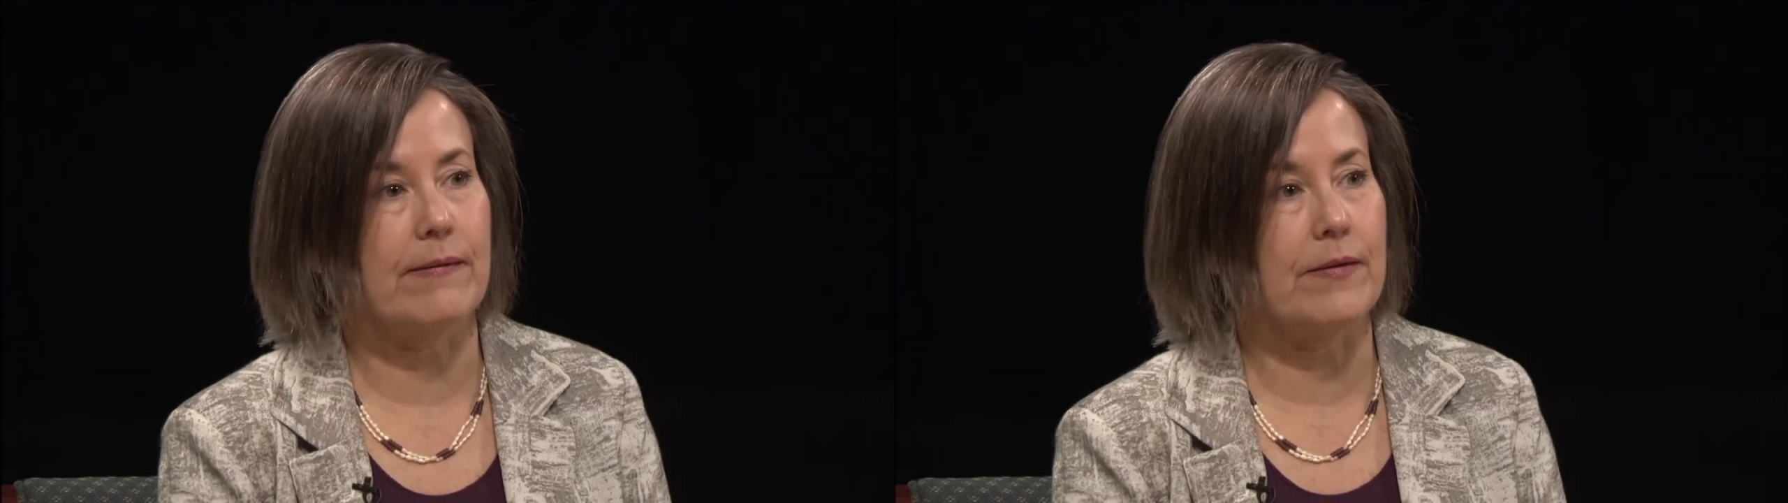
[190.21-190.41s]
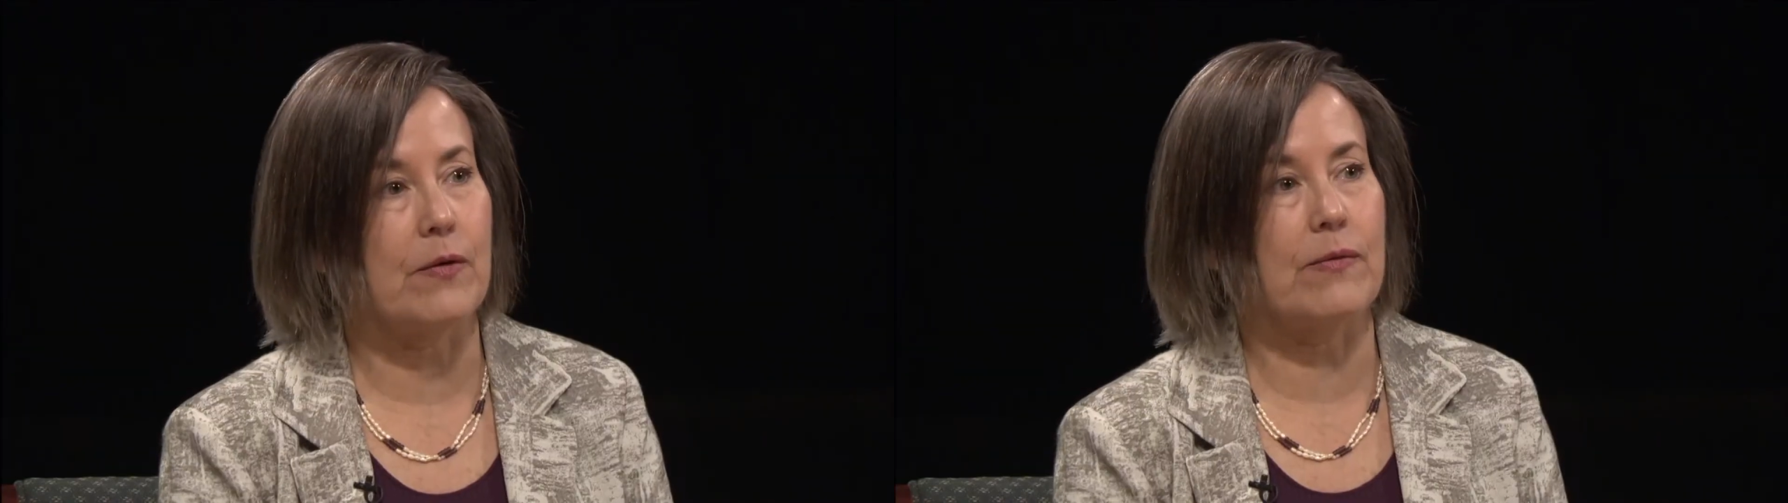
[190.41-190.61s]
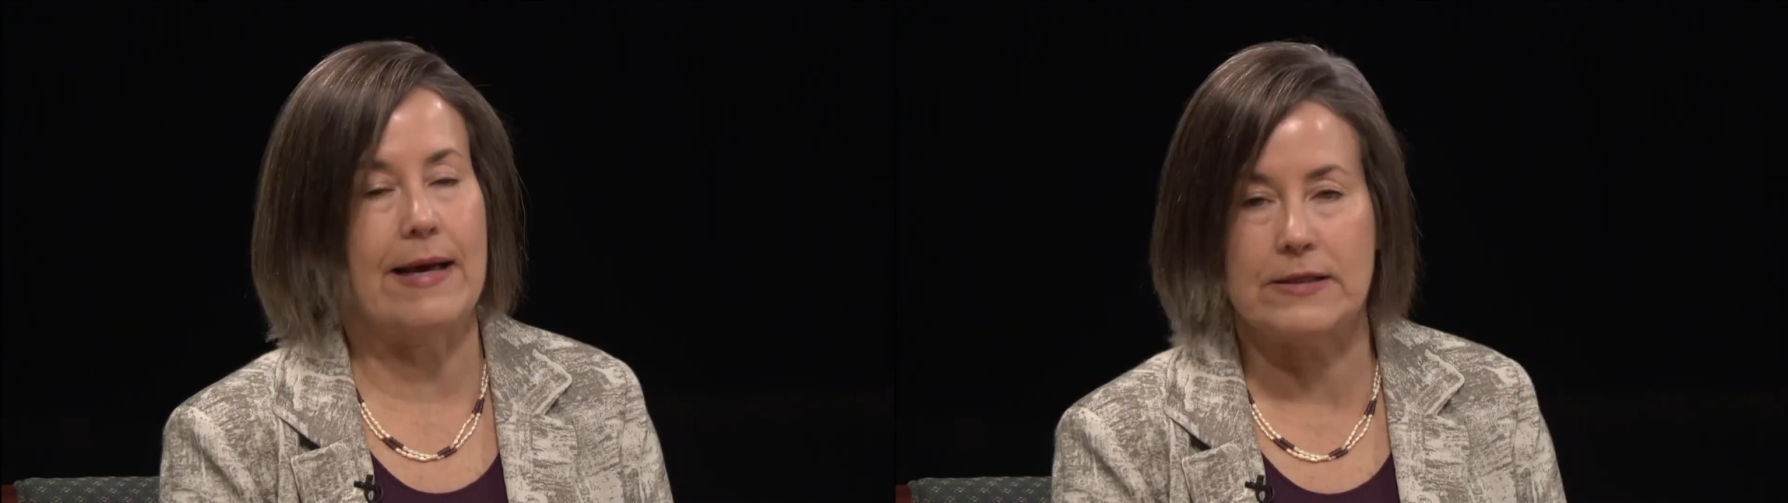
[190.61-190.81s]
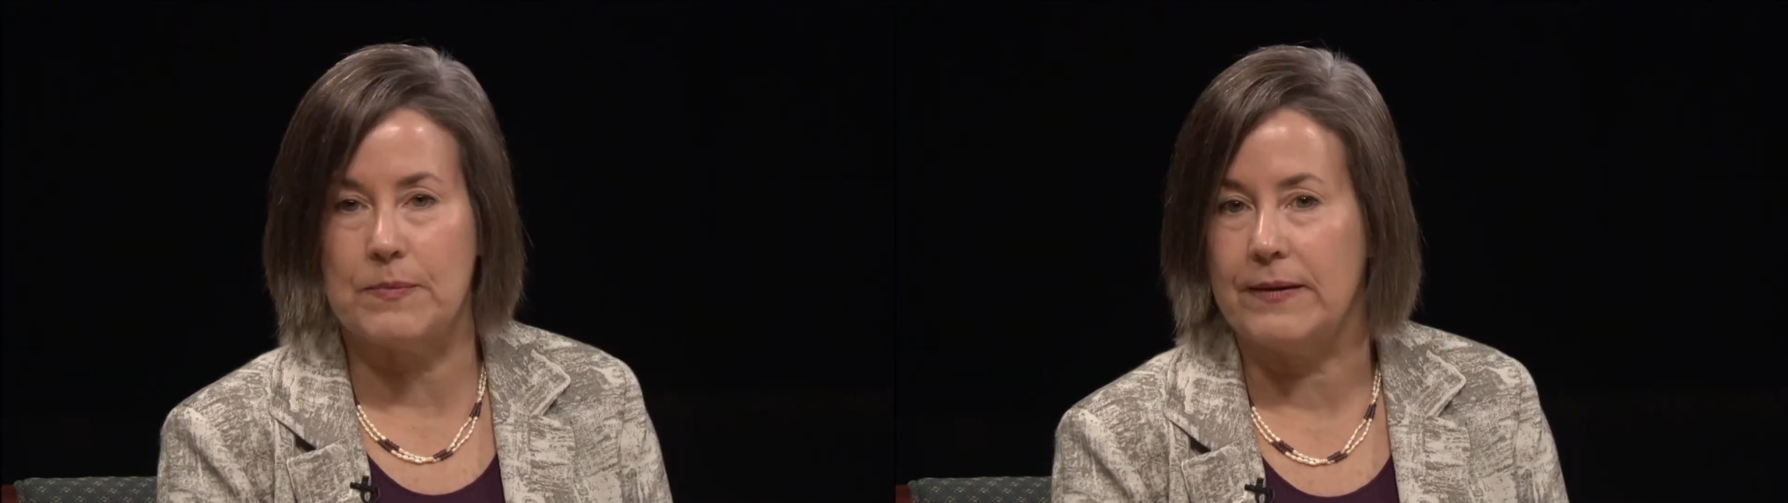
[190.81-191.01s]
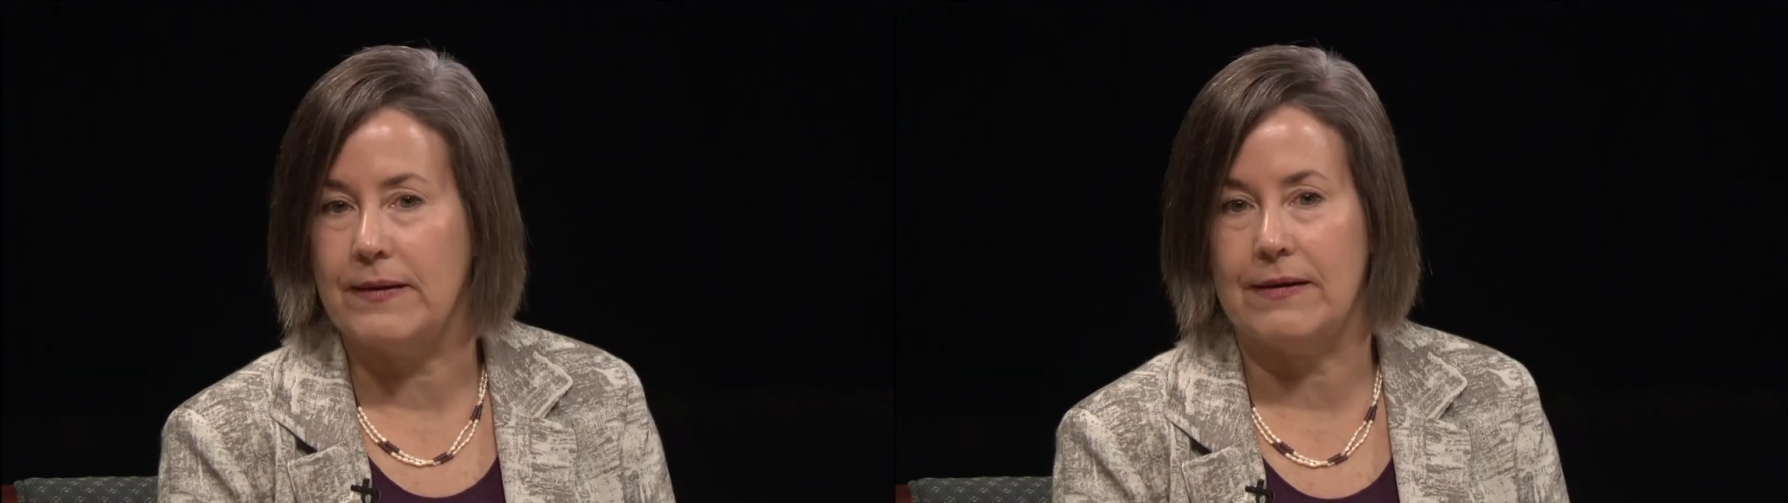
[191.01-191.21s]
that's
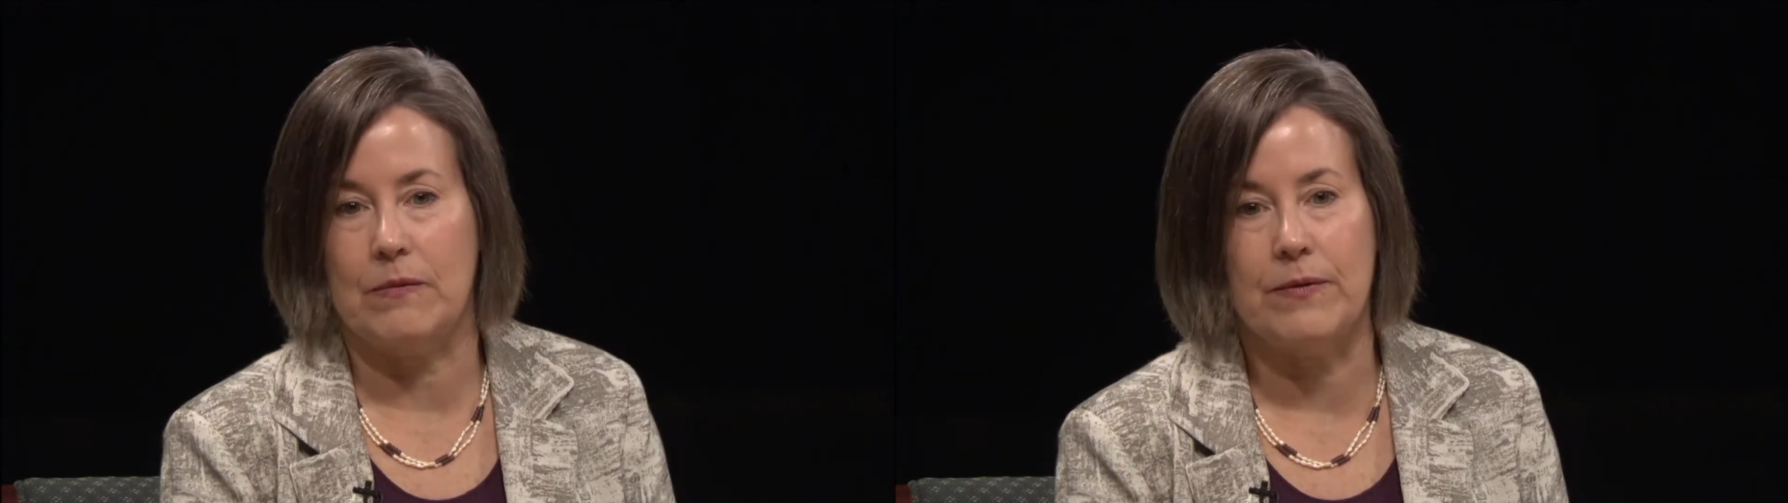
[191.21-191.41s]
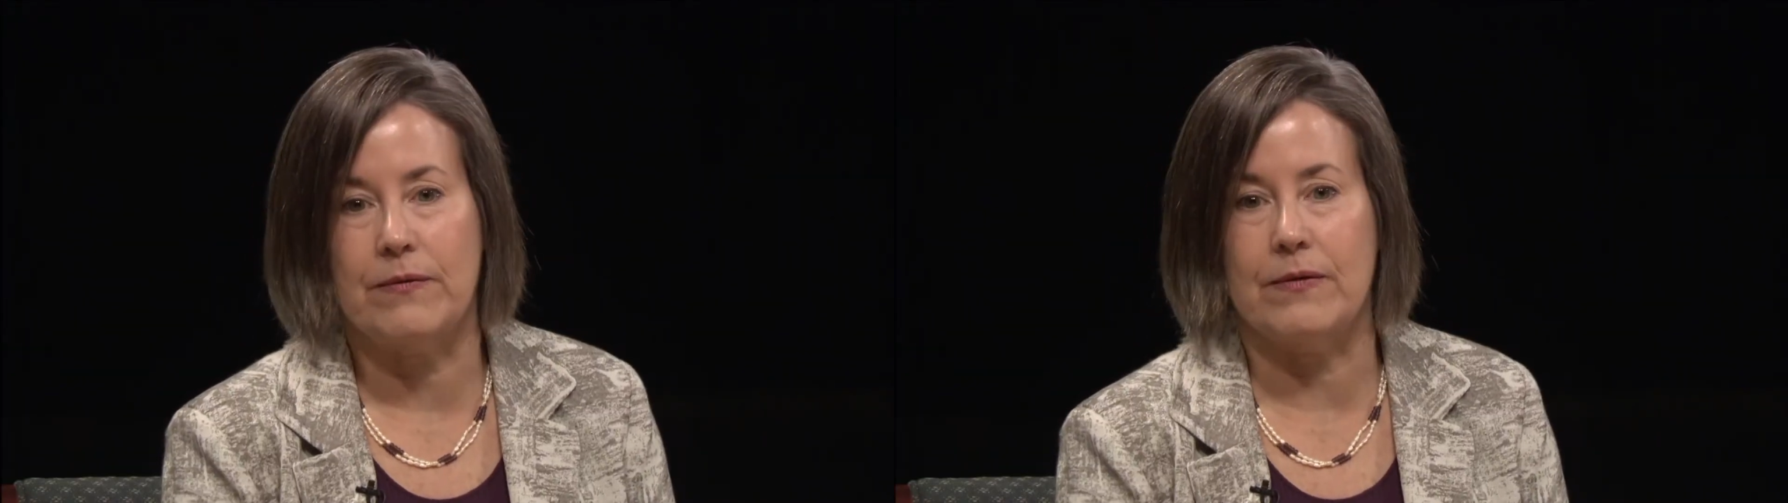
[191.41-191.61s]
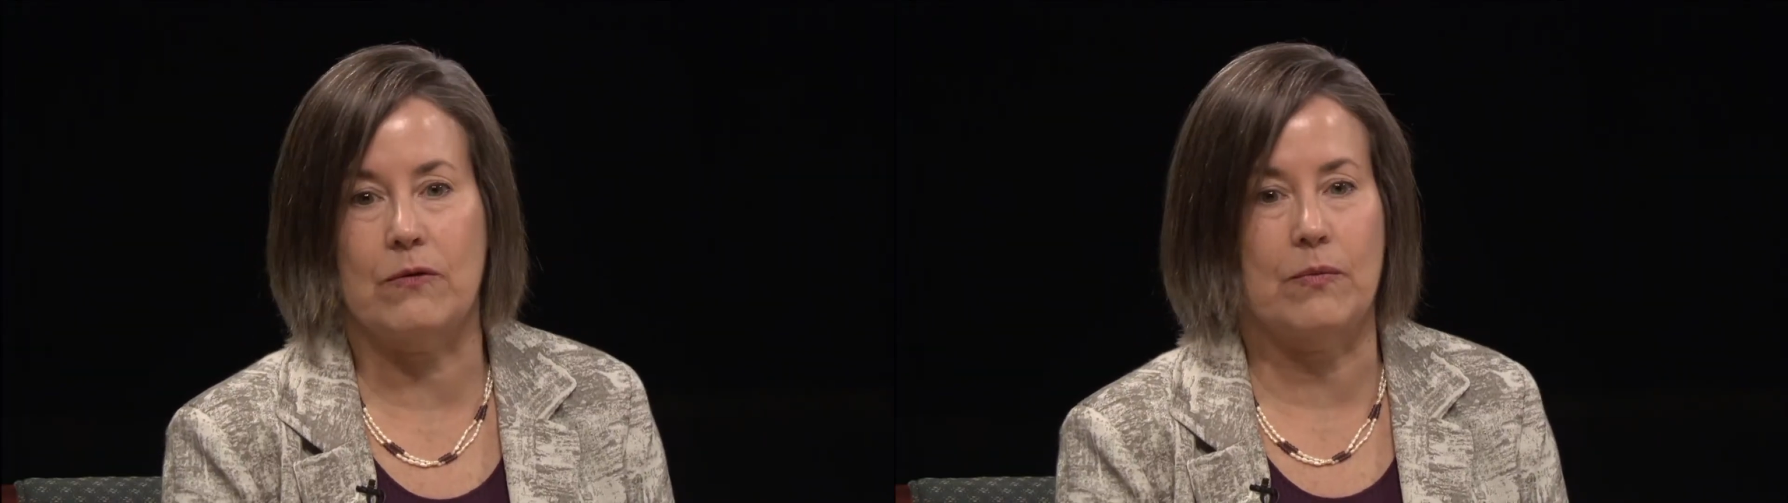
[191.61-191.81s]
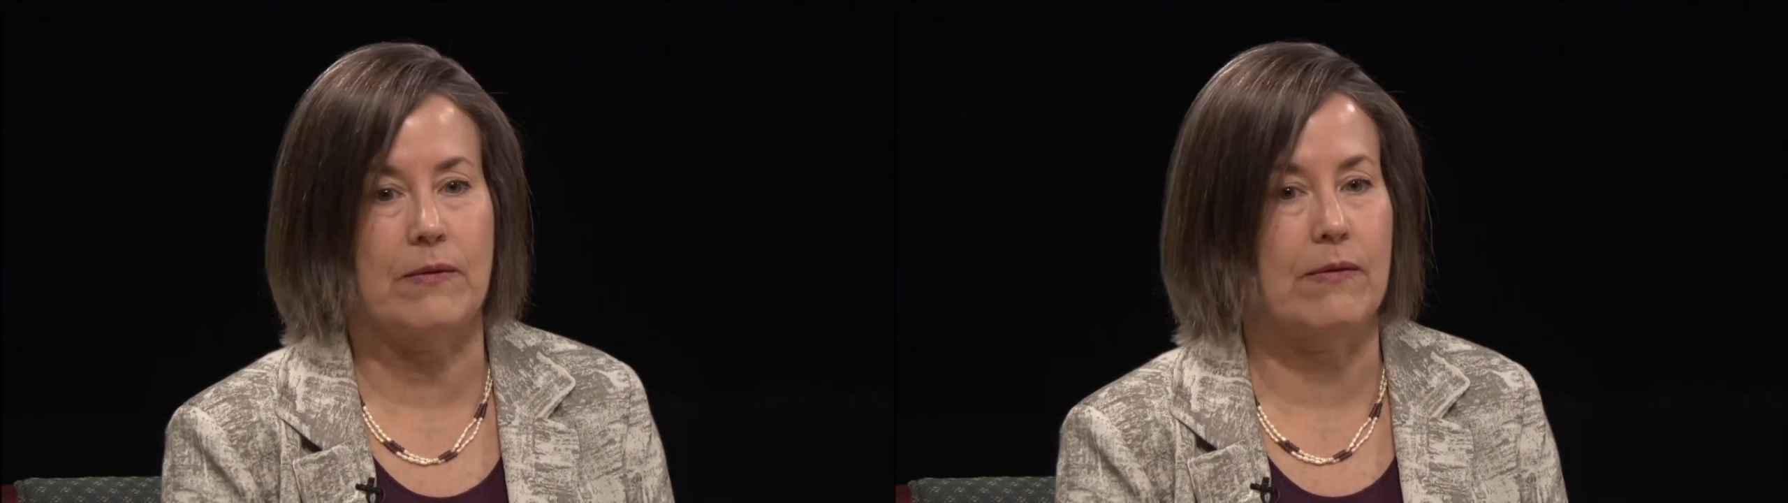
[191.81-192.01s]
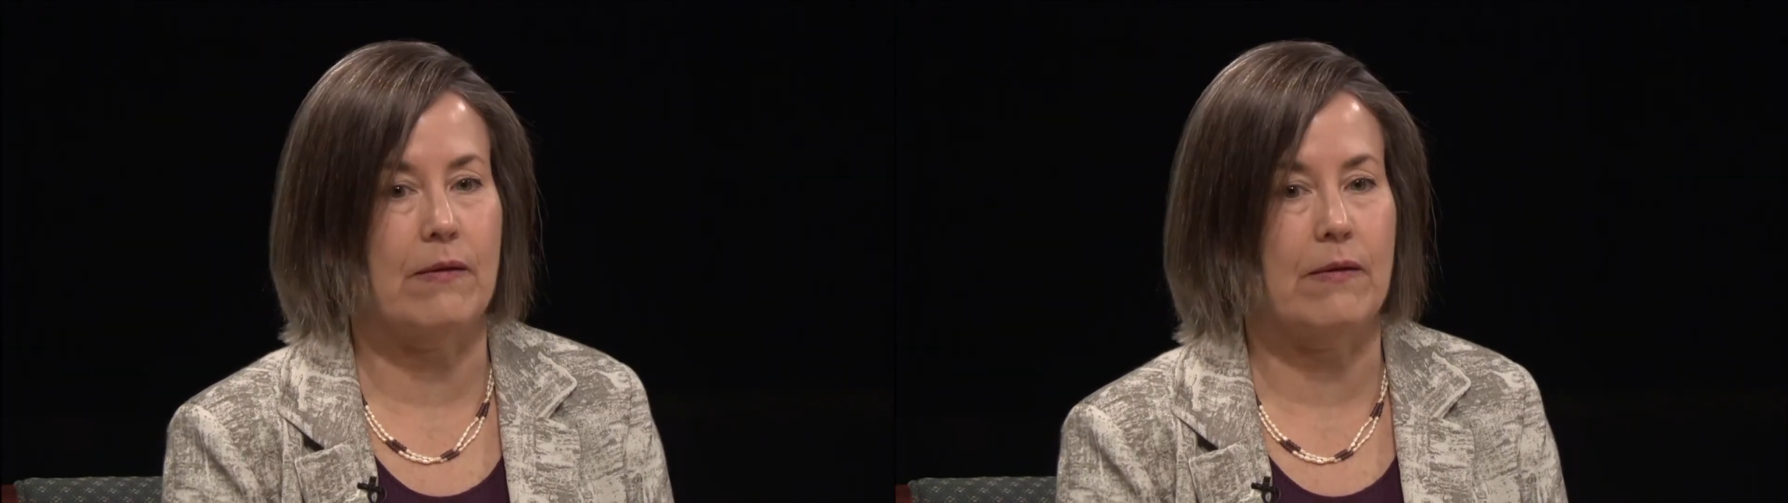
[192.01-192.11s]
been the experience with